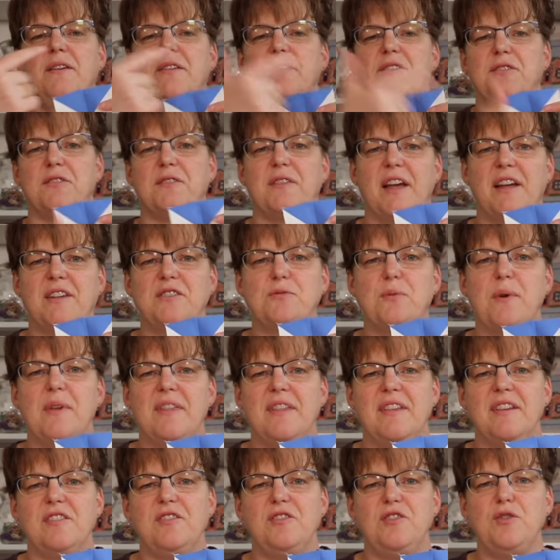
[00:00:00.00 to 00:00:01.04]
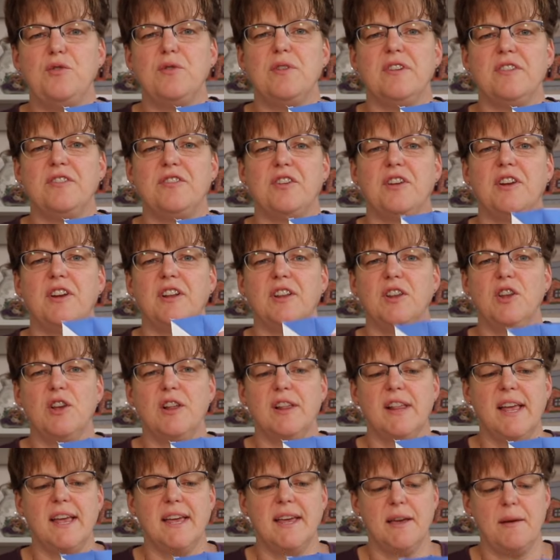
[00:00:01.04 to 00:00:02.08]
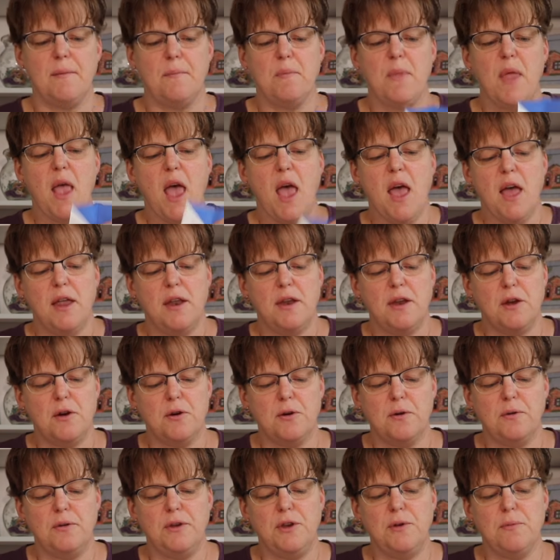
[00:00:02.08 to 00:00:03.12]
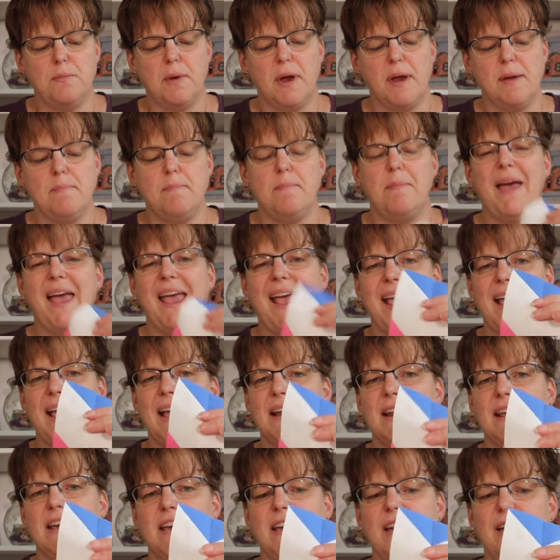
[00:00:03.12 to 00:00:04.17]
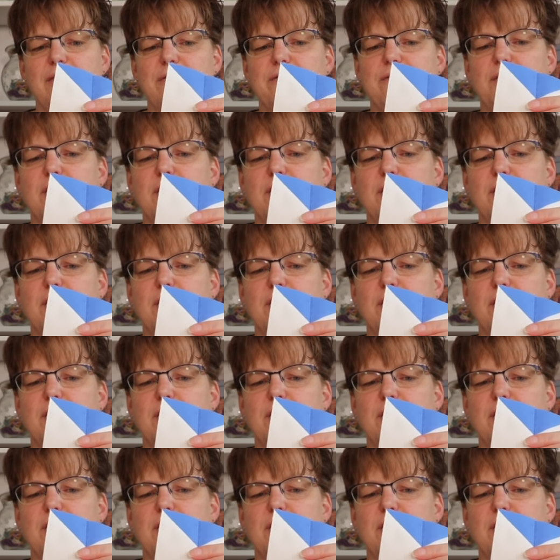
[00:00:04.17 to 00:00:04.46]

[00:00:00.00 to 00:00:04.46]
So that's what this unit's going to look like. Now, you might panic at